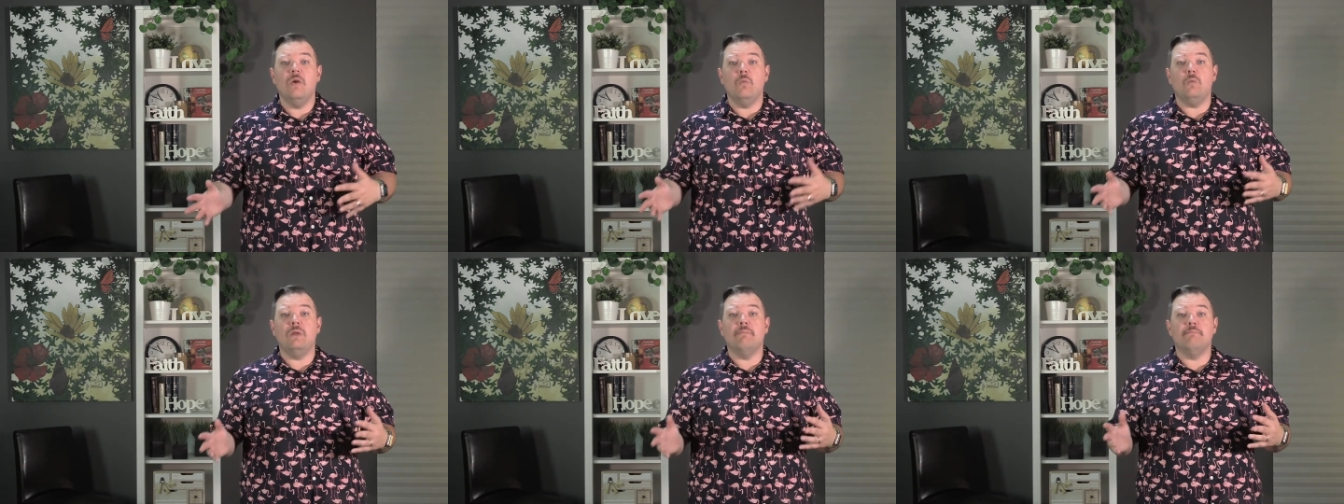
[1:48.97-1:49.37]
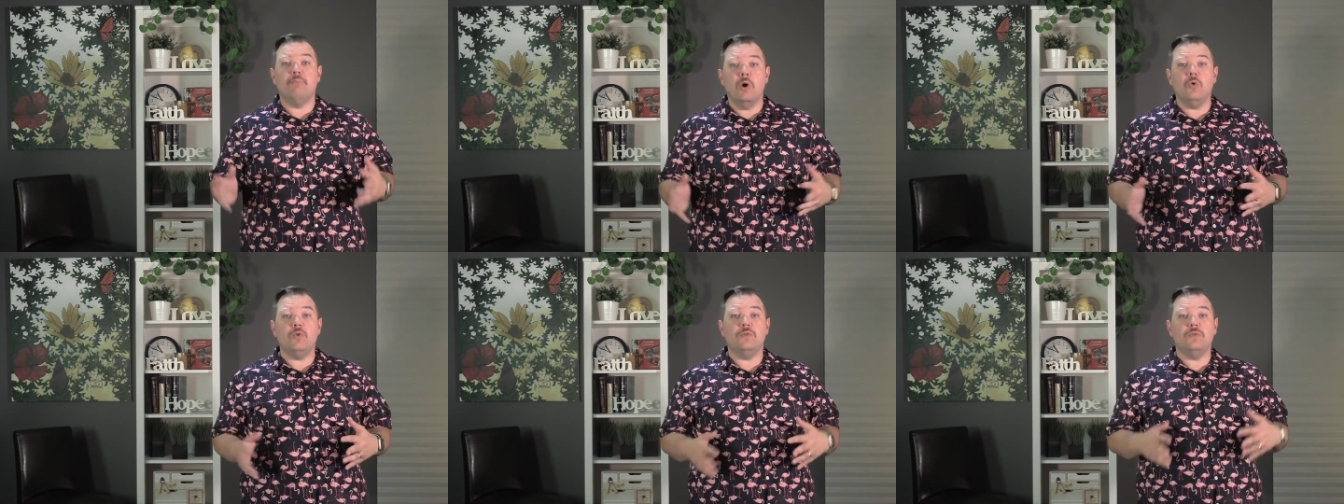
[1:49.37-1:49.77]
when
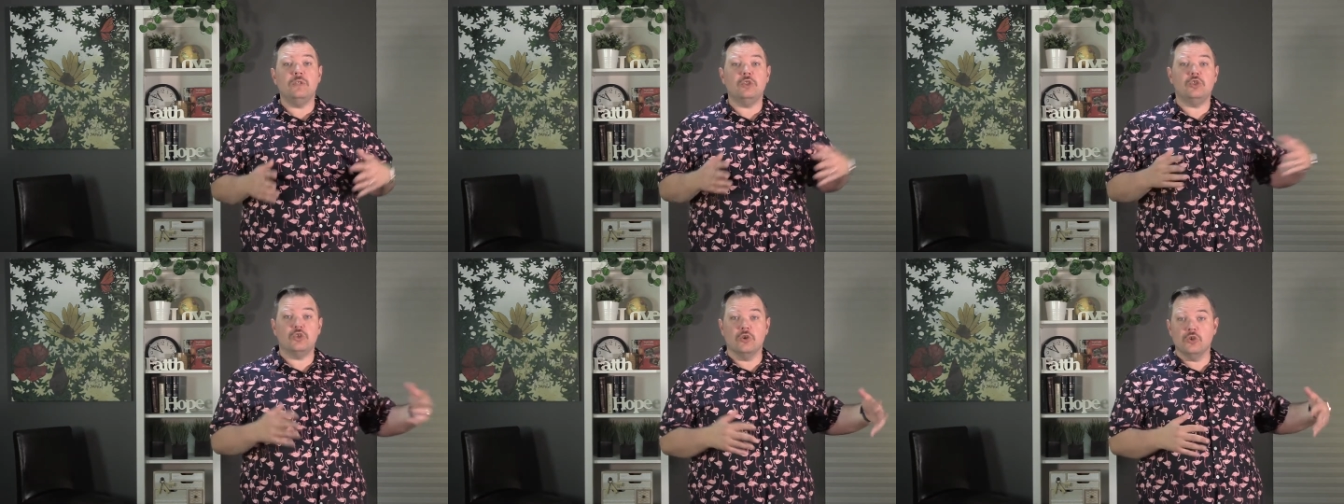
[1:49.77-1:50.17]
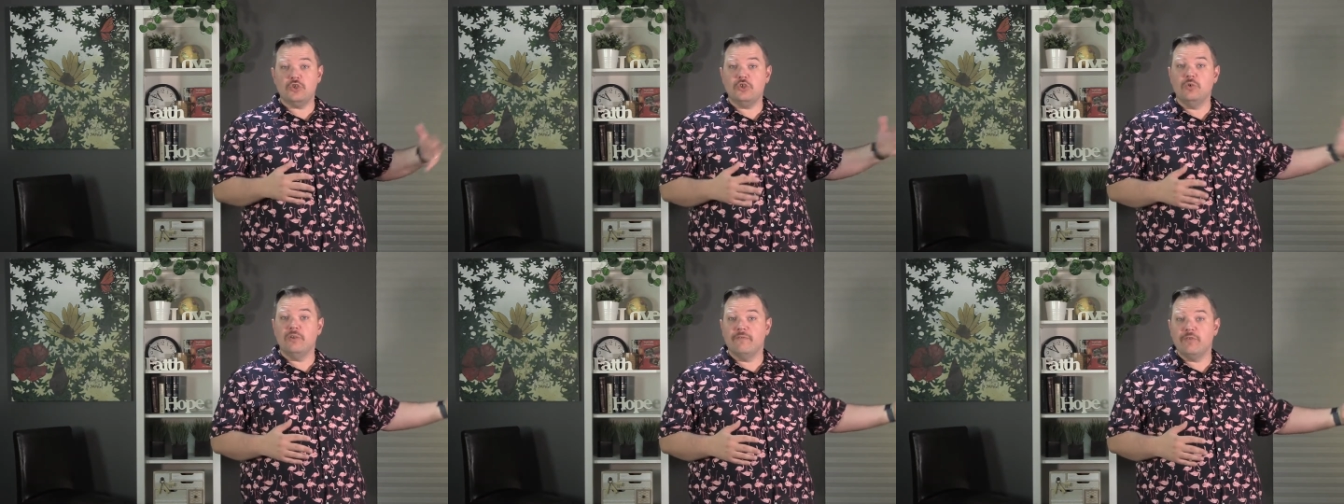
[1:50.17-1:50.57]
both the church
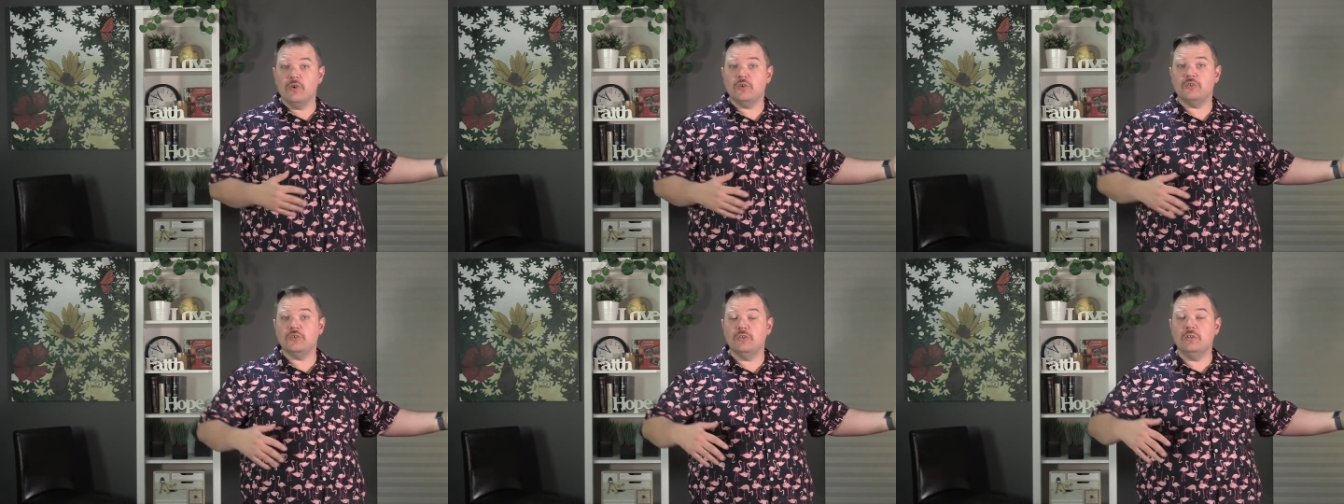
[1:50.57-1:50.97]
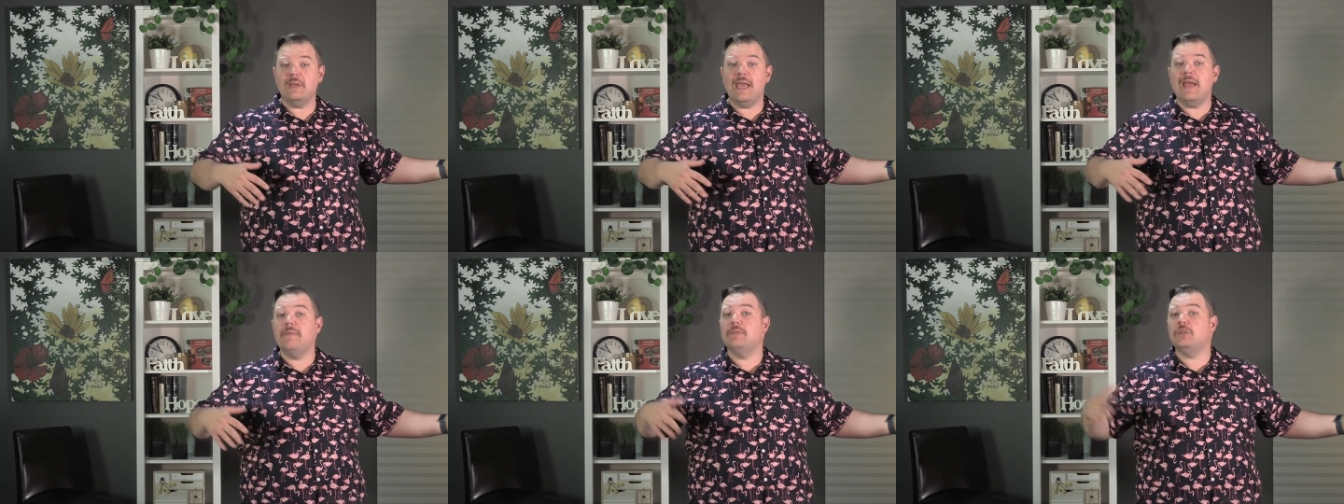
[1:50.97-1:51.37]
universal
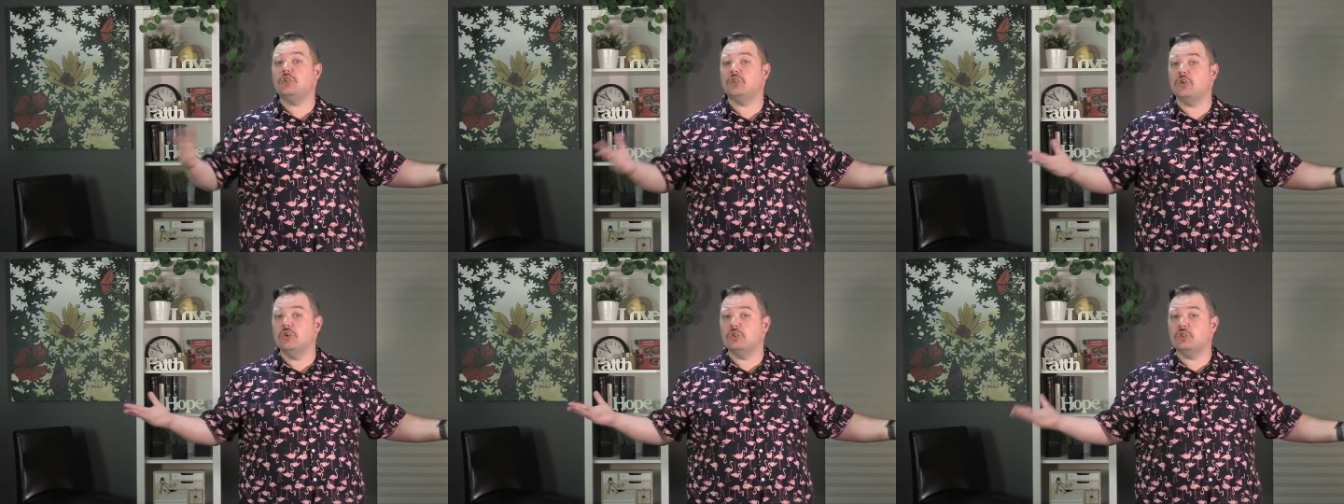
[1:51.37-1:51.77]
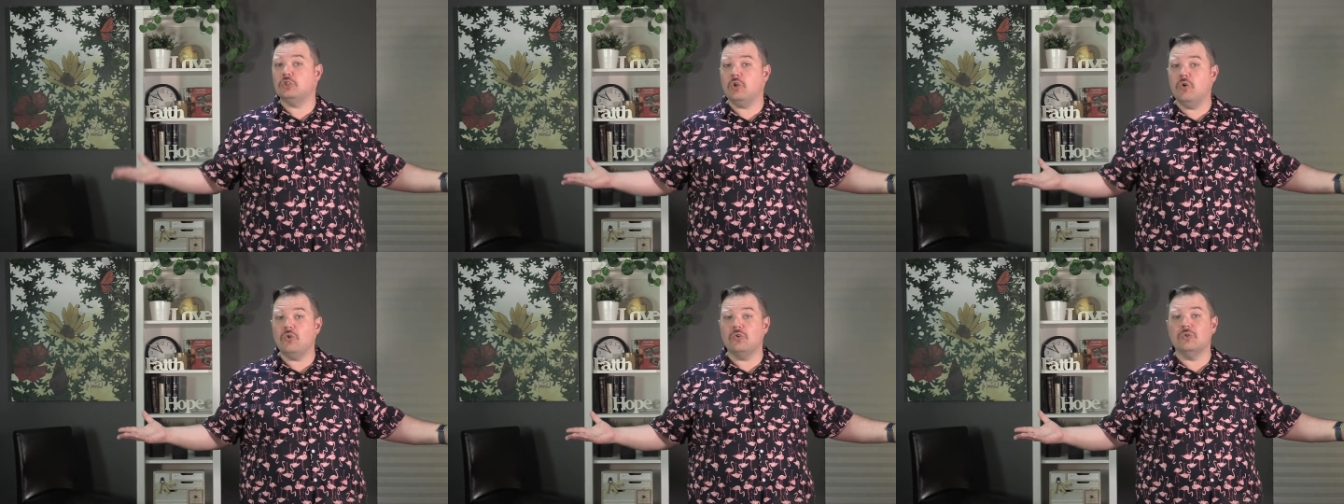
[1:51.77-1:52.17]
and the church
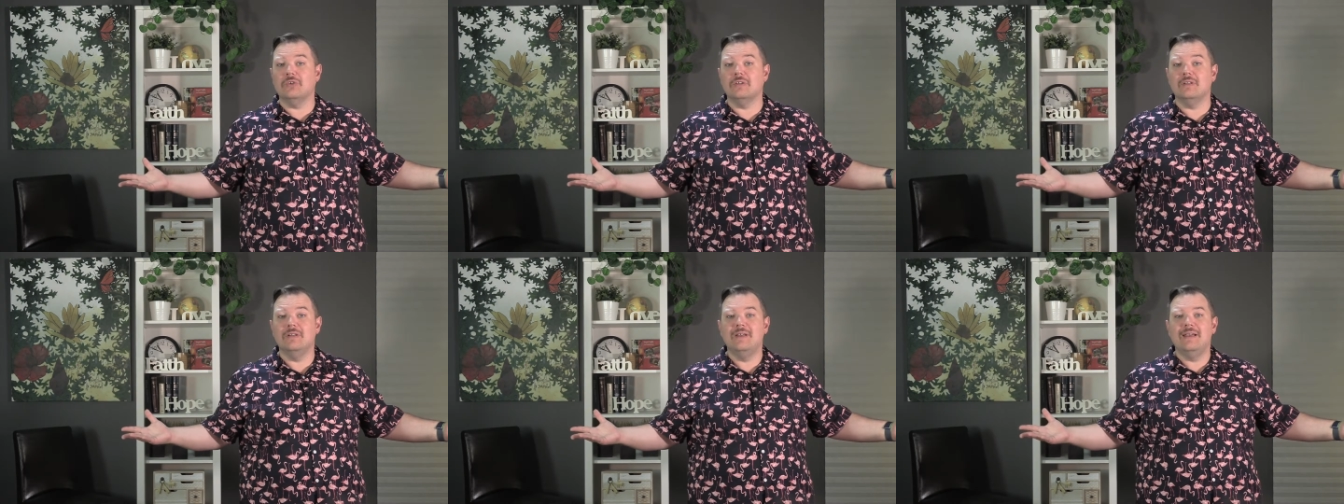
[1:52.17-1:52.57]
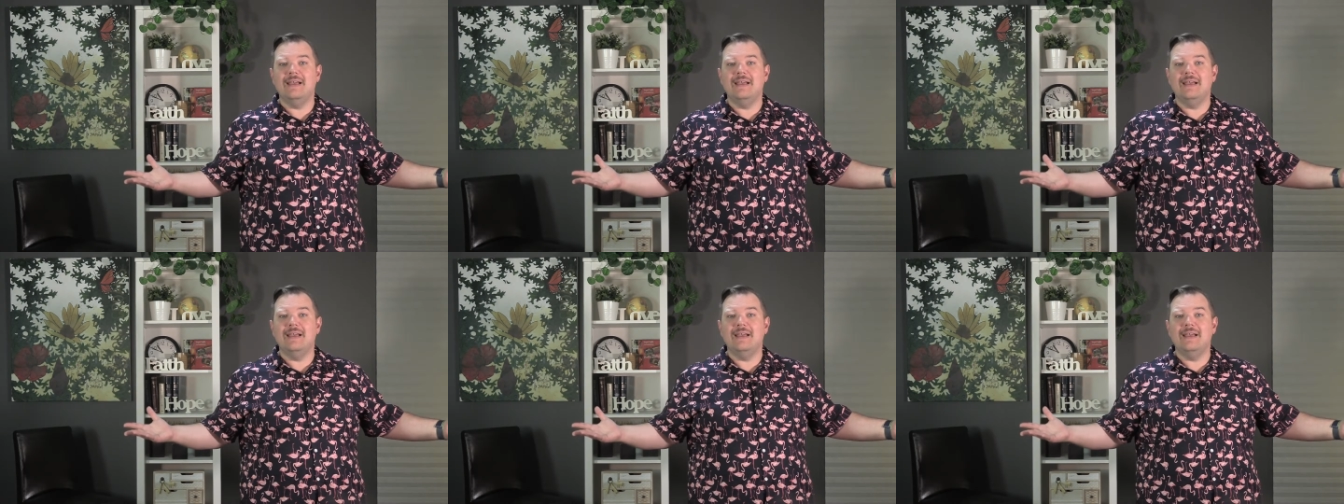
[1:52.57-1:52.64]
local